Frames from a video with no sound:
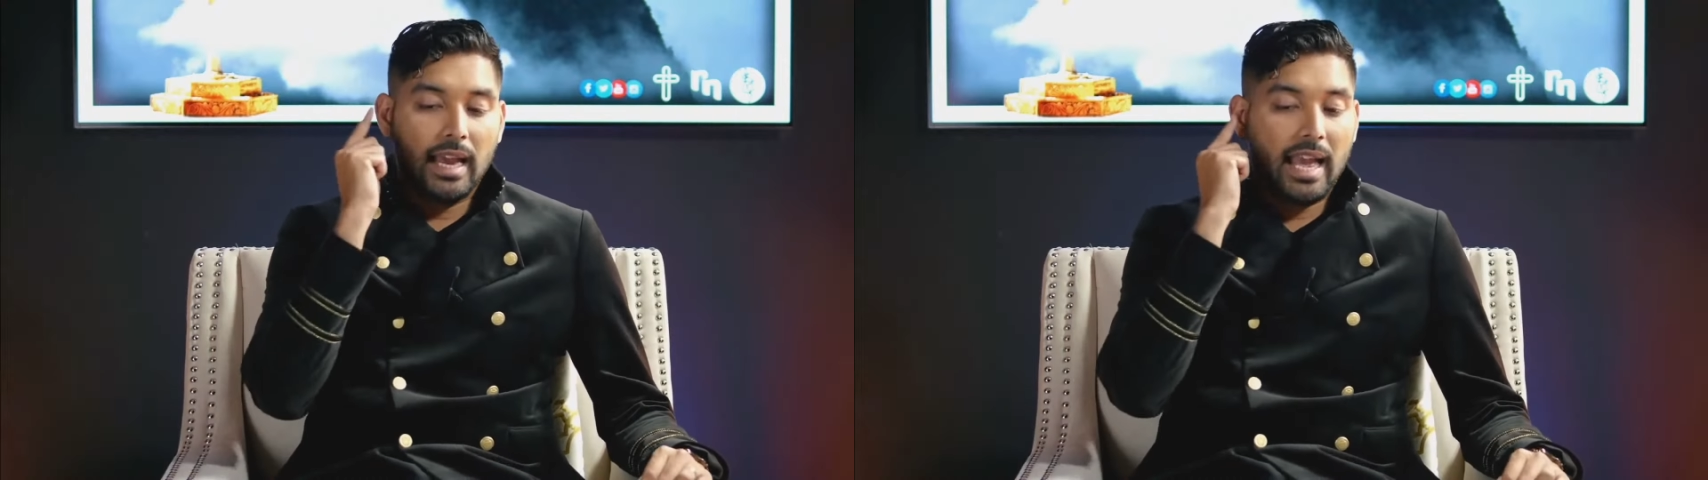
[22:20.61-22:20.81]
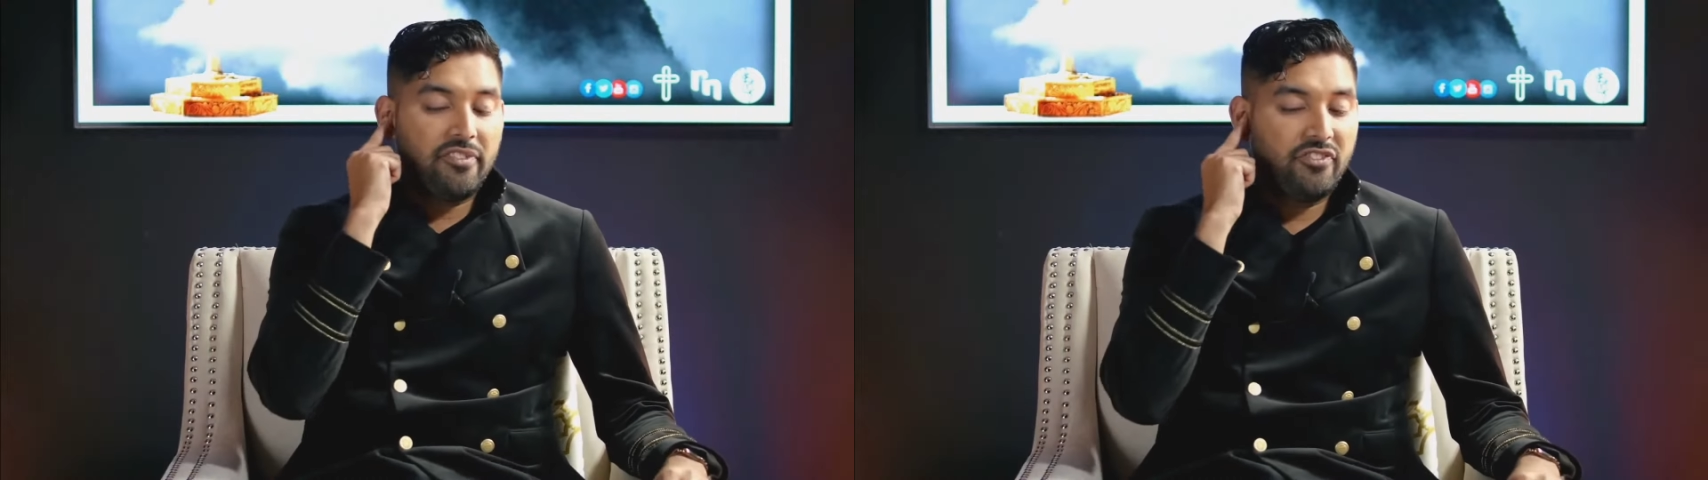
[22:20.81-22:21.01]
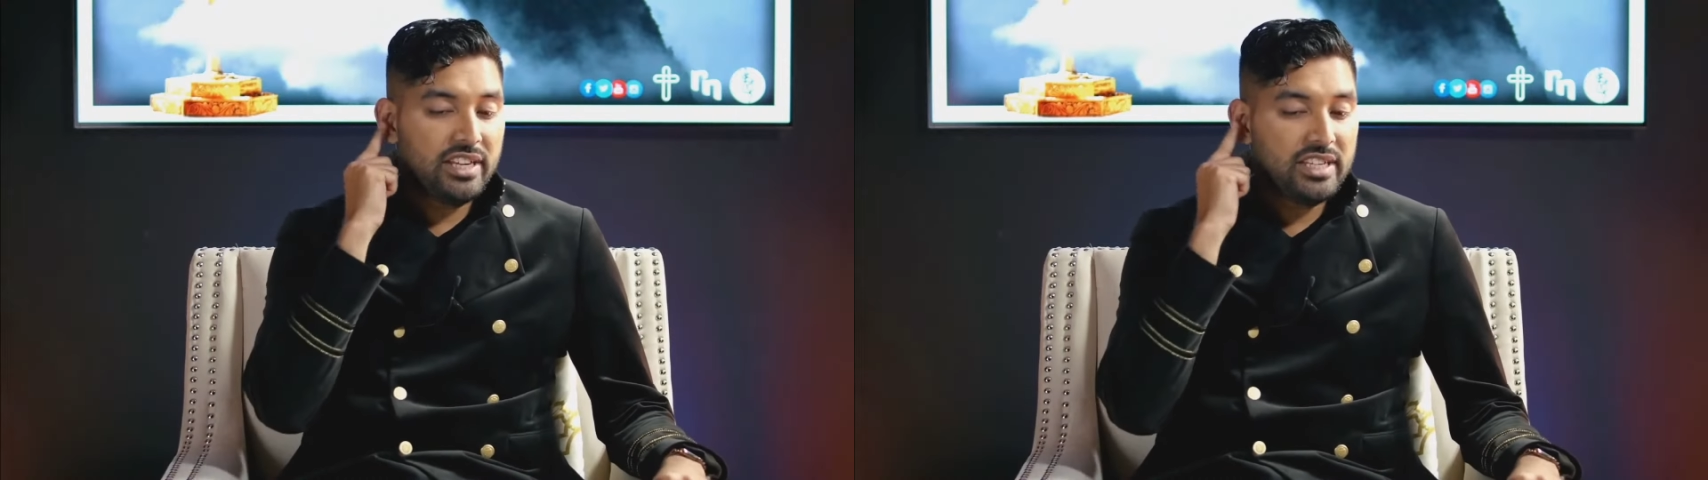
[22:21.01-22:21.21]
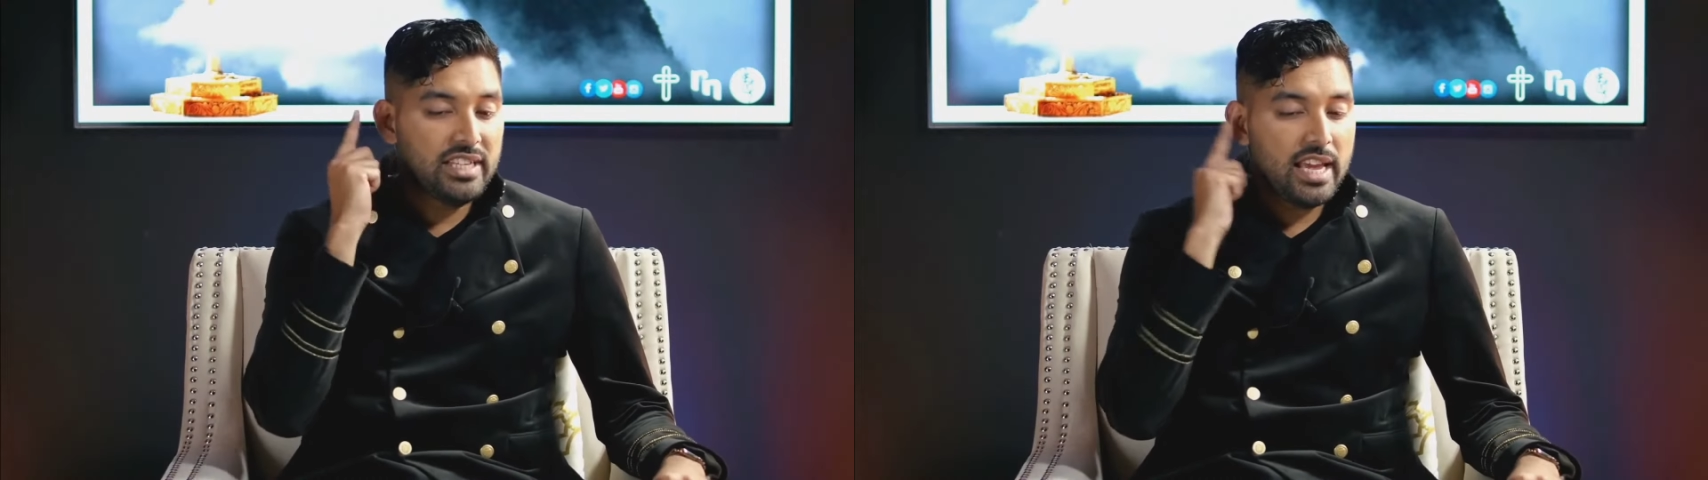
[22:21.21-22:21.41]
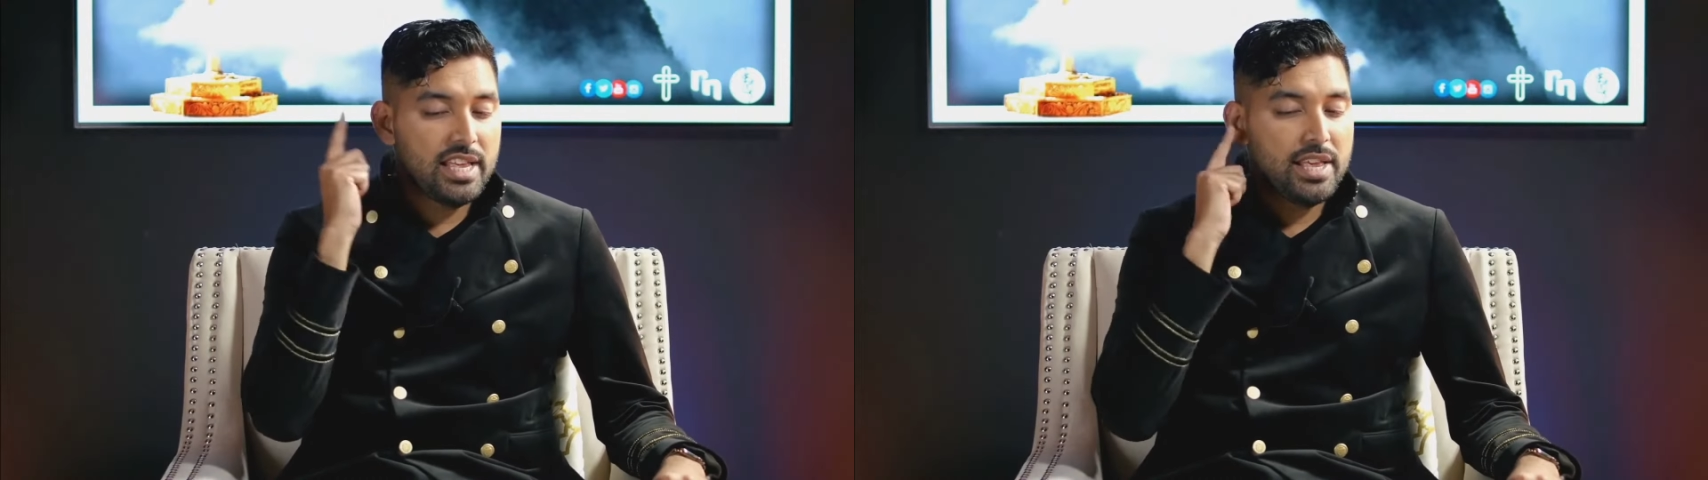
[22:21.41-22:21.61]
Every
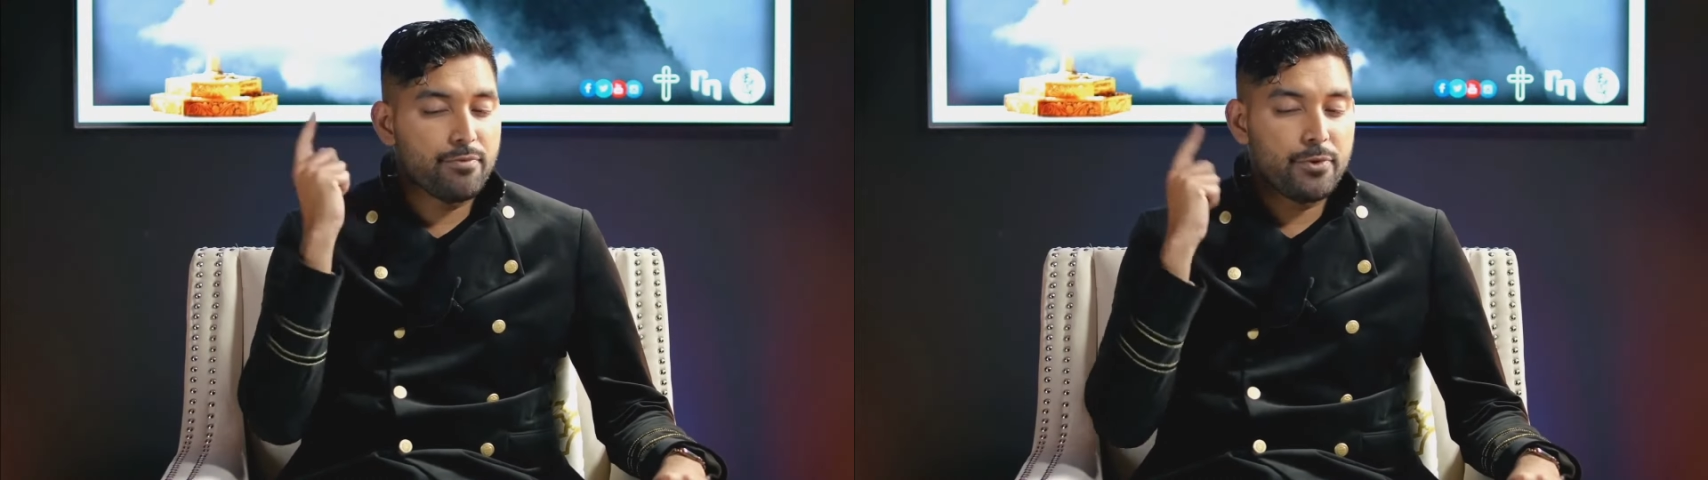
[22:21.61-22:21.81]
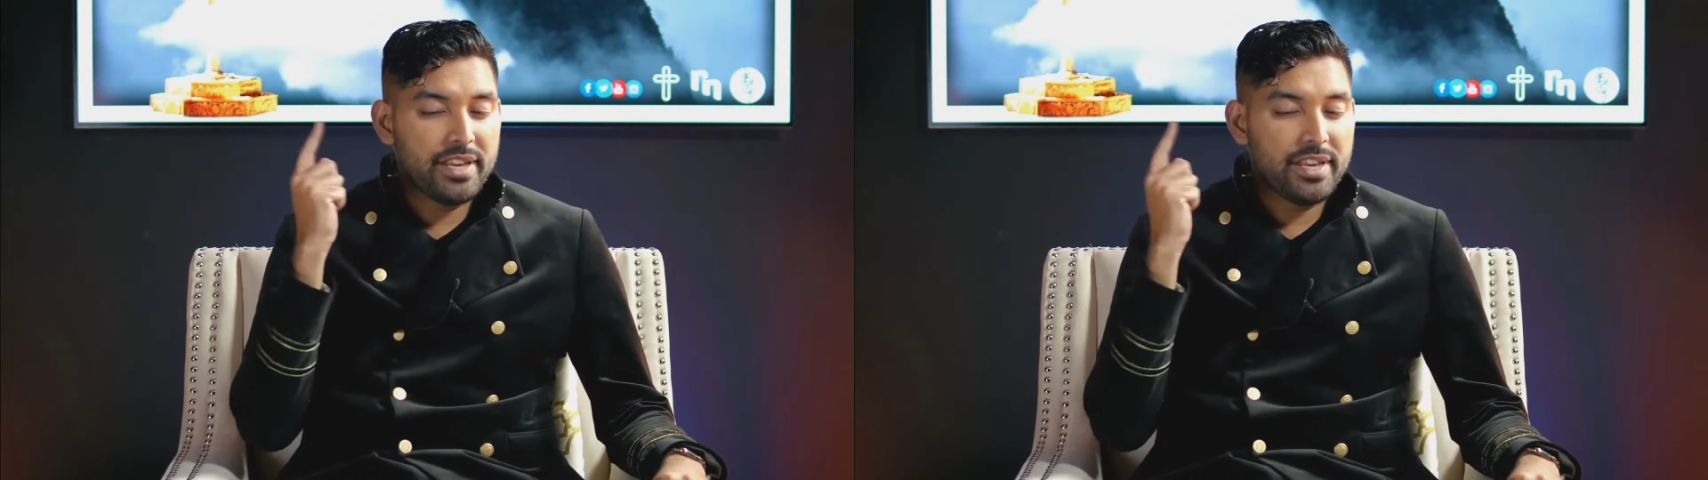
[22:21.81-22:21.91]
day he would